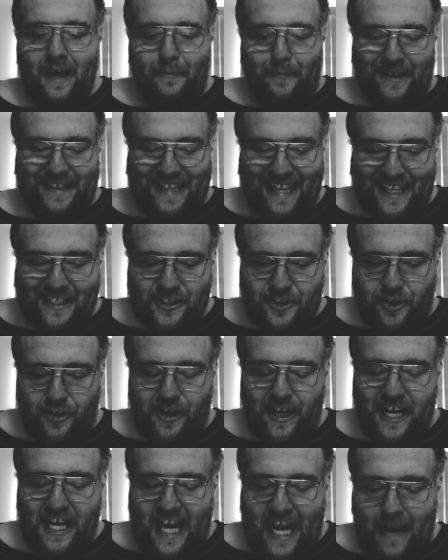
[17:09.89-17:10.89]
But Dexter
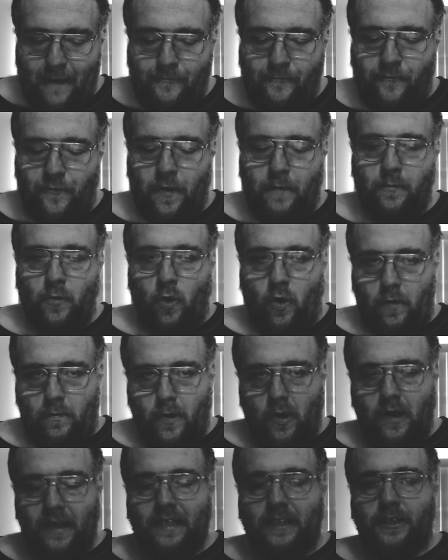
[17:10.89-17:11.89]
Niekamp from
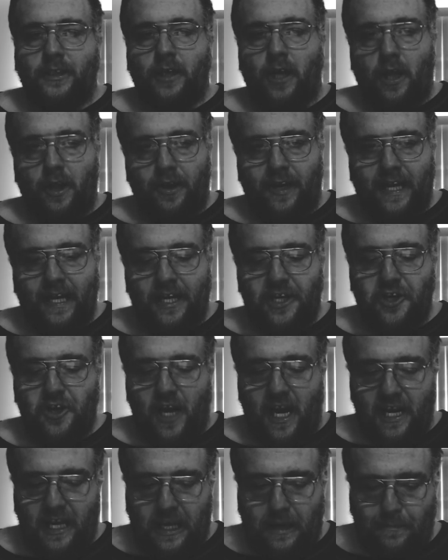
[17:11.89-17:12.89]
Normal is another kid that you
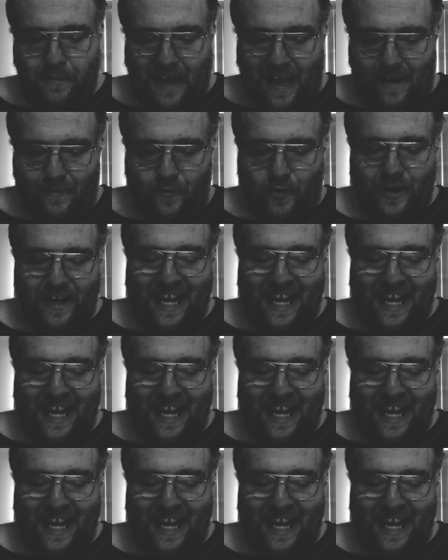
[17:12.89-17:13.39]
got to keep an eye for.